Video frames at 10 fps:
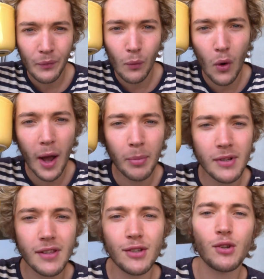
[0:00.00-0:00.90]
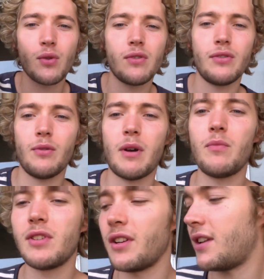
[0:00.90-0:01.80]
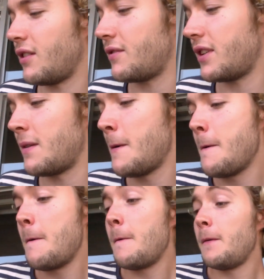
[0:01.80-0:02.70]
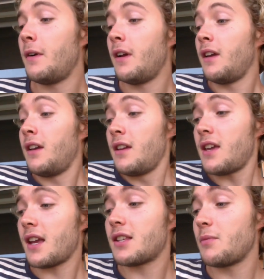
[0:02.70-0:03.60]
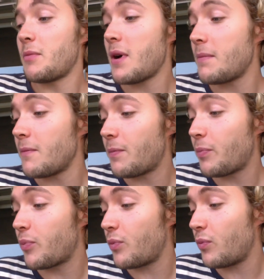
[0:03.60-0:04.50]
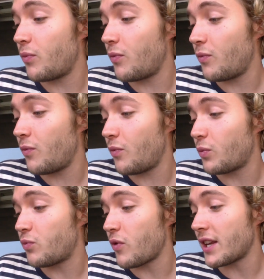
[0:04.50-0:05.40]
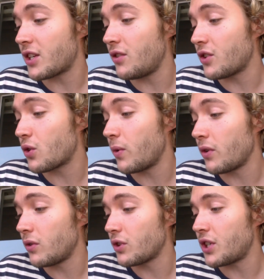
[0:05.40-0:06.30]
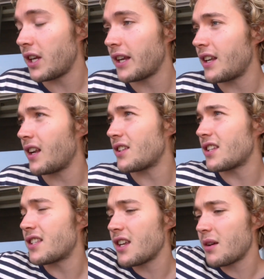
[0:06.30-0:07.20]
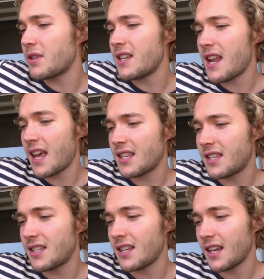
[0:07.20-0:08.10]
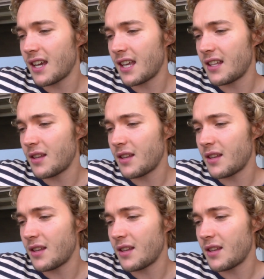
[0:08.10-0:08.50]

What happened to the squirrel your mum was looking after? Yeah, so my mum rescued a squirrel. She like disturbed a nest, and